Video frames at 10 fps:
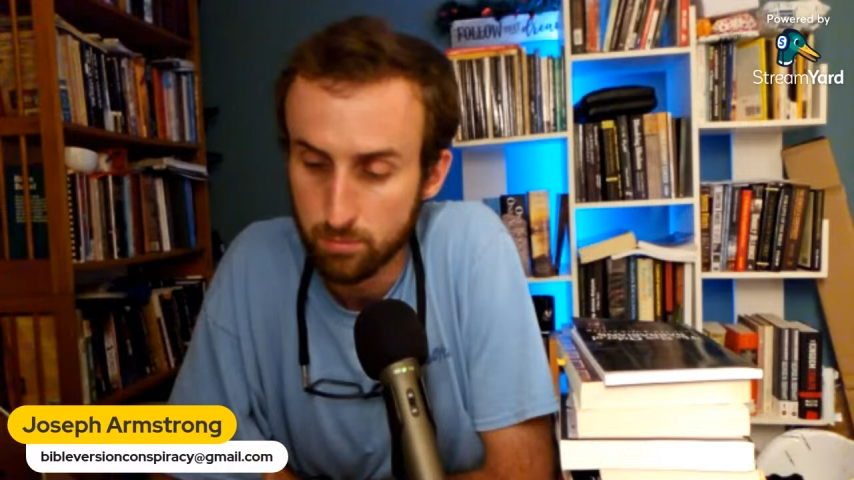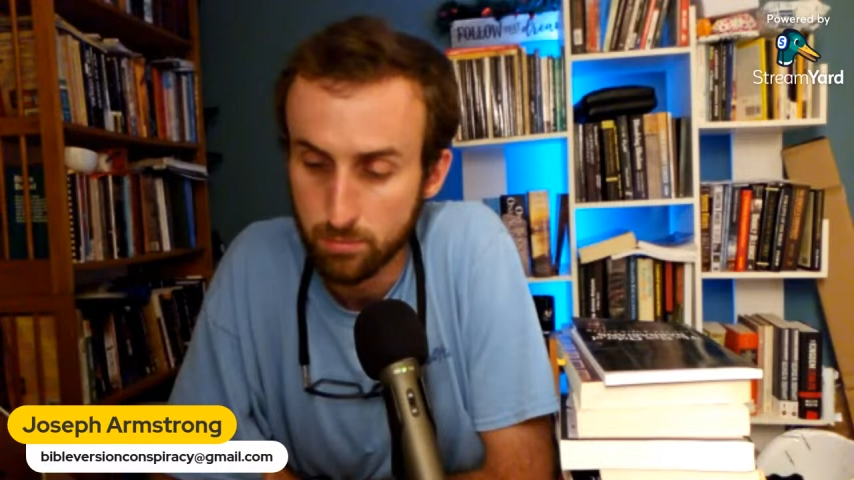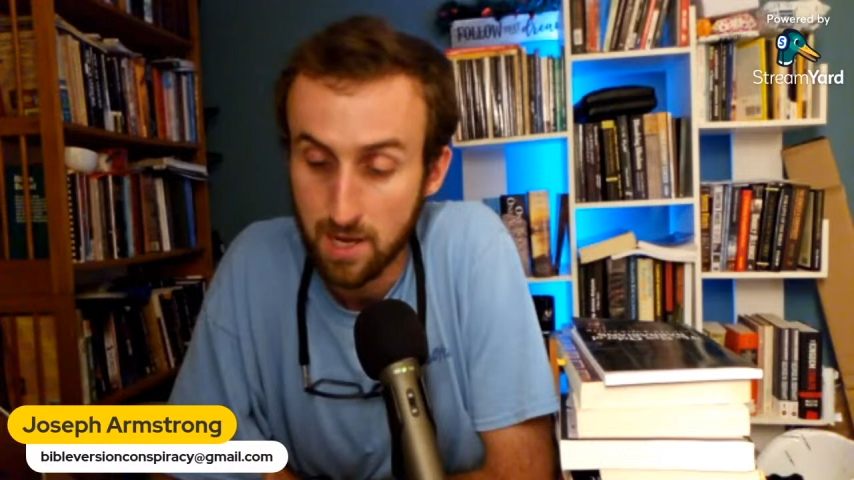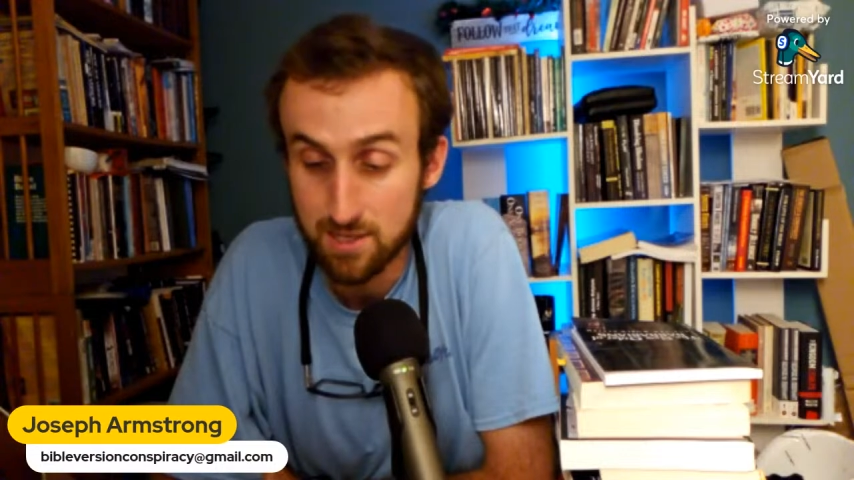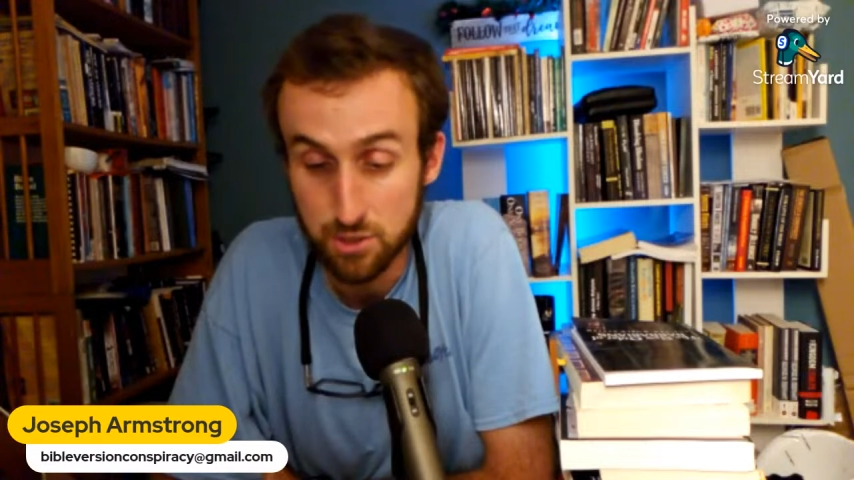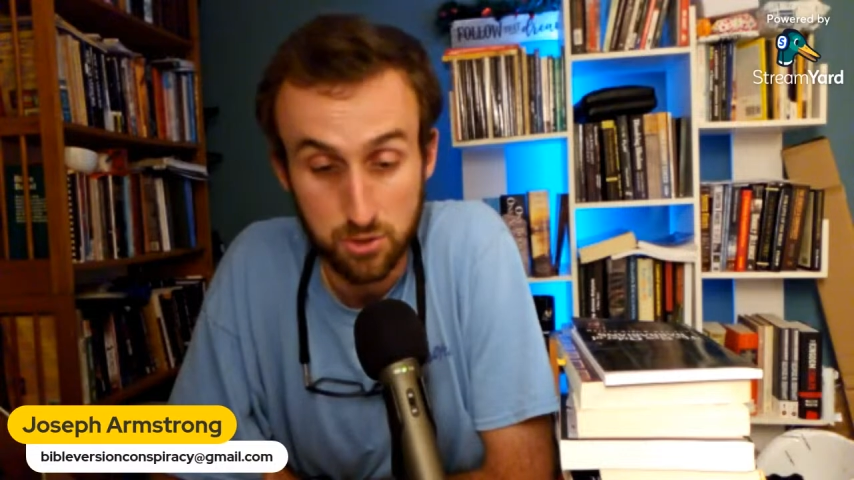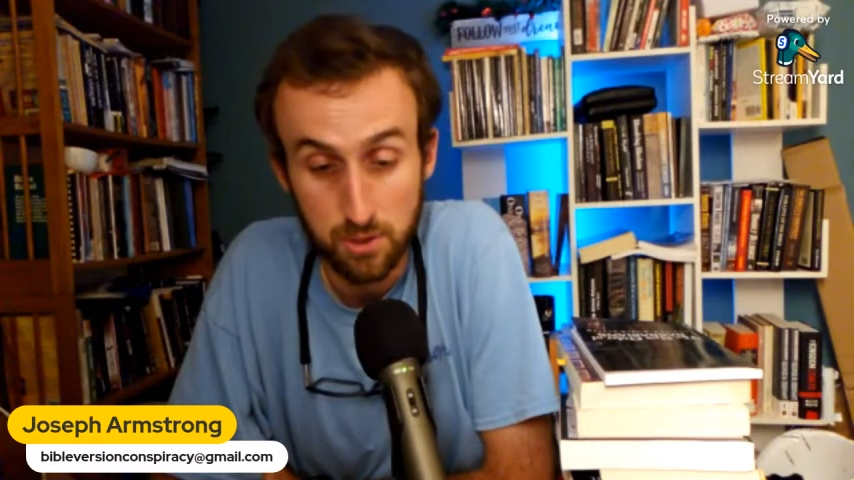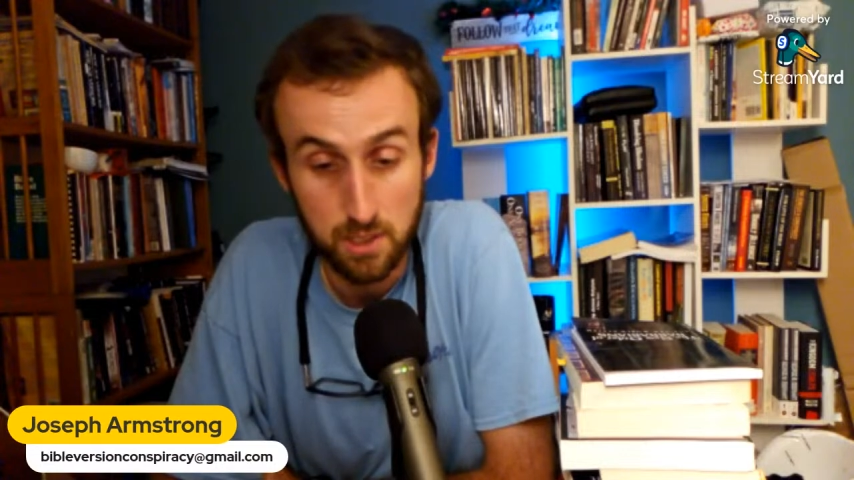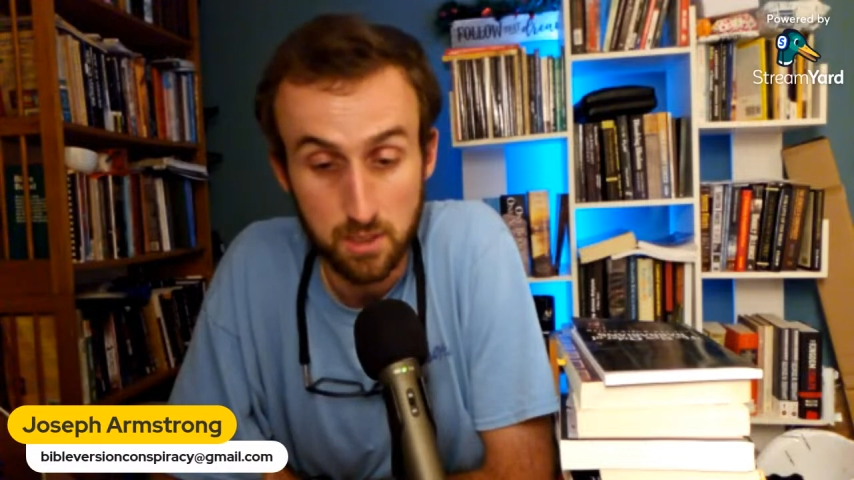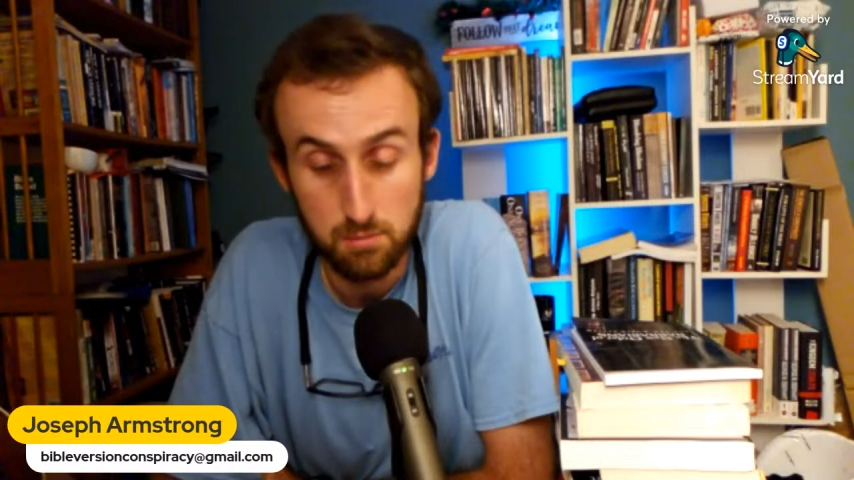
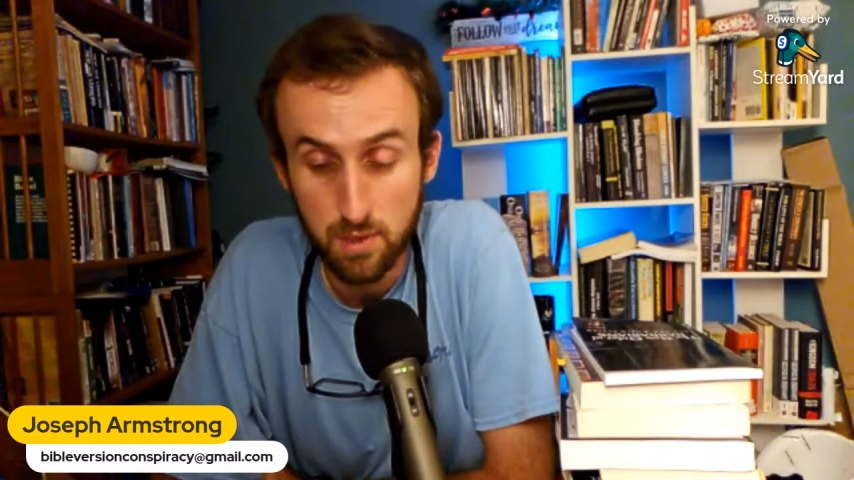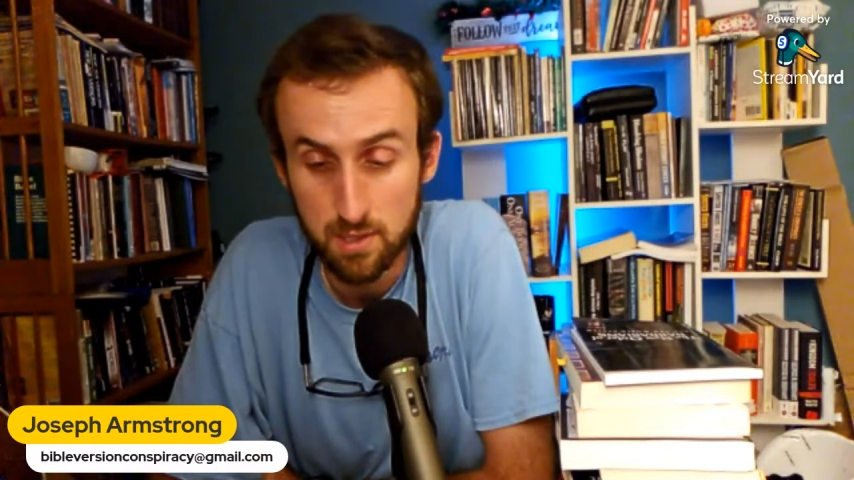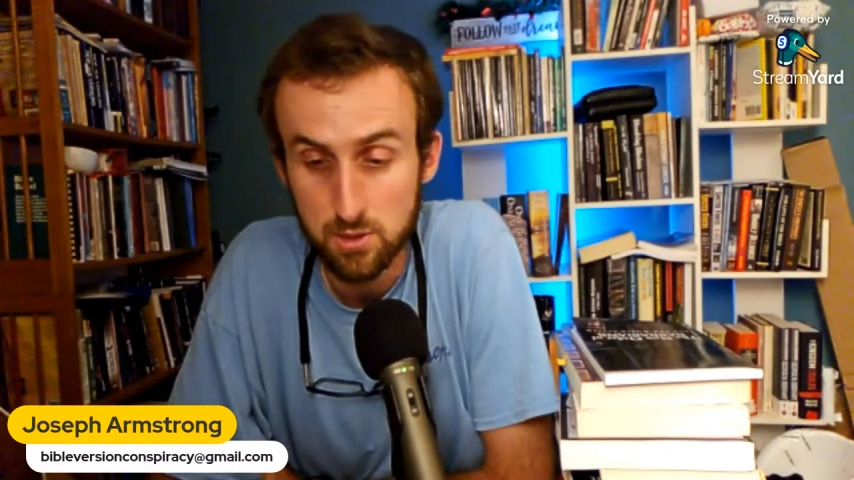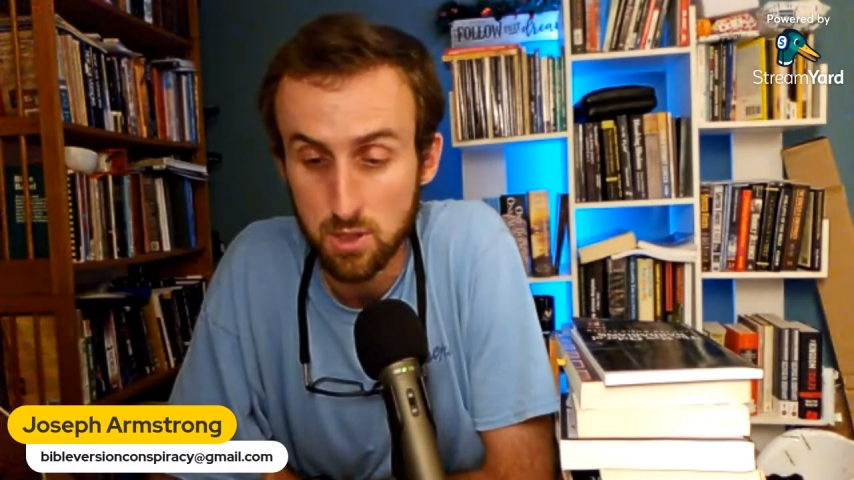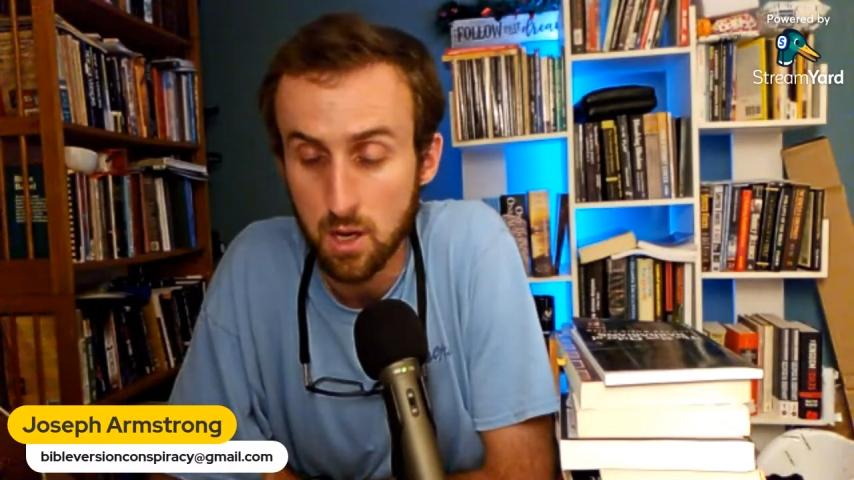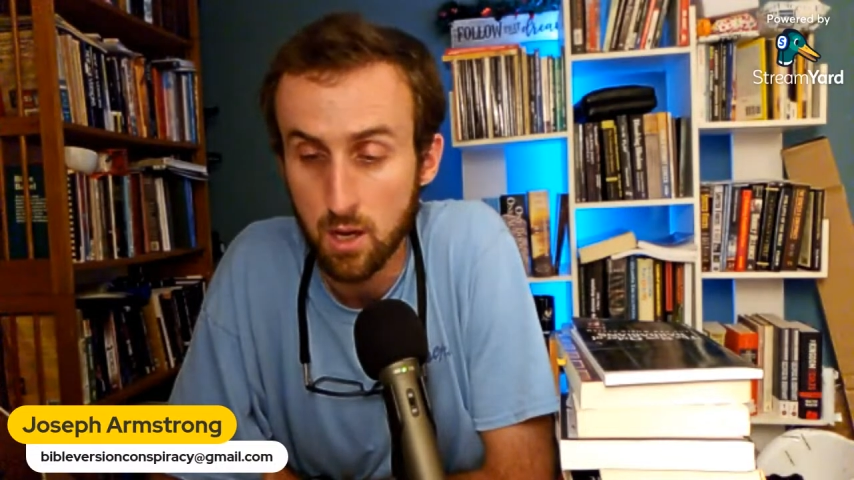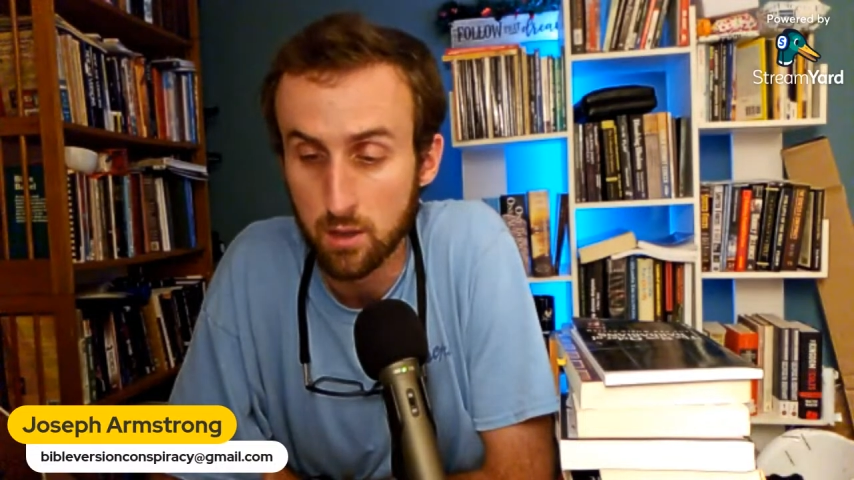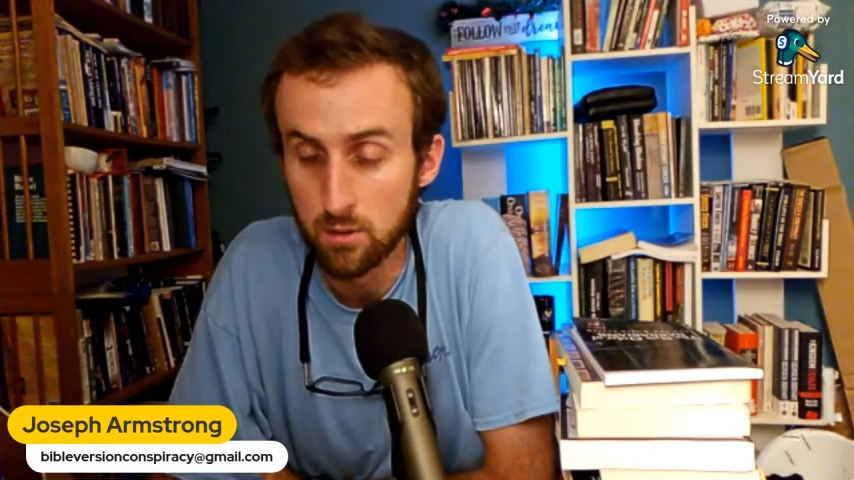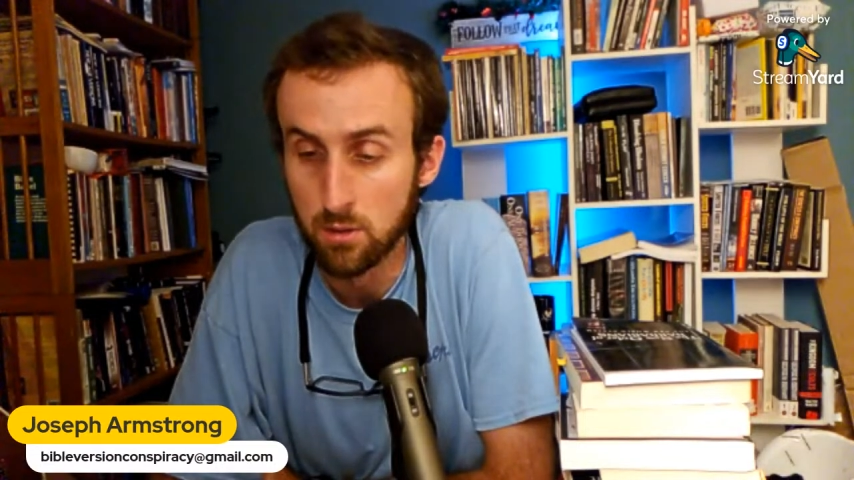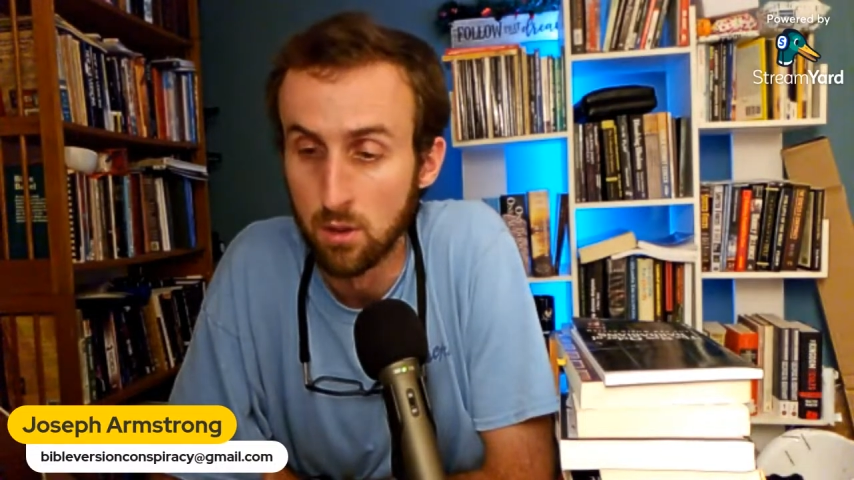postulated, based
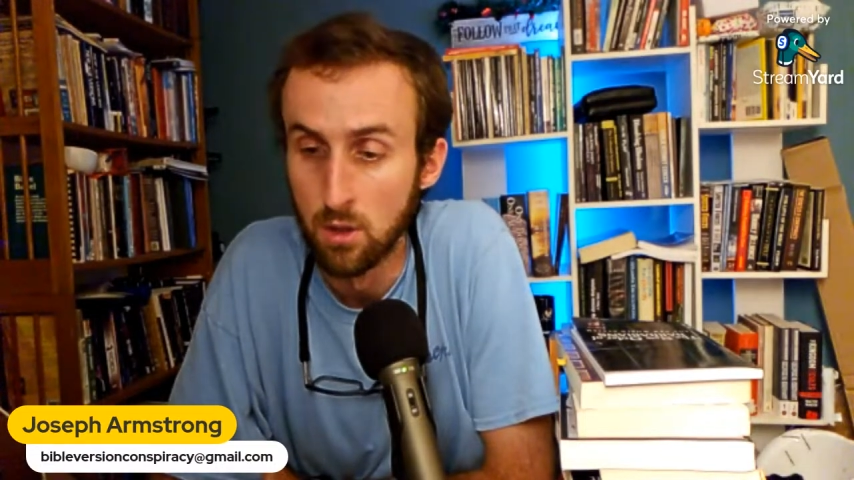on